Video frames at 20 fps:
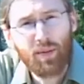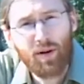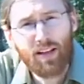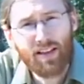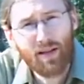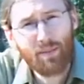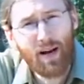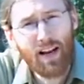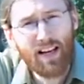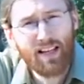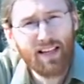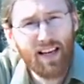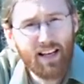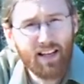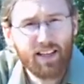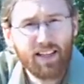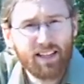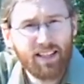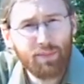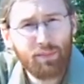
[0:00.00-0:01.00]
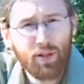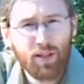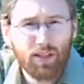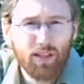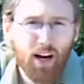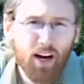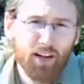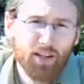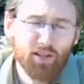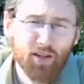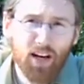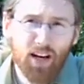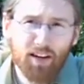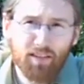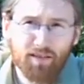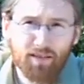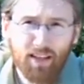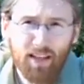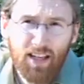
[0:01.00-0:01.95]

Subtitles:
about the amount of data on a typical hard drive?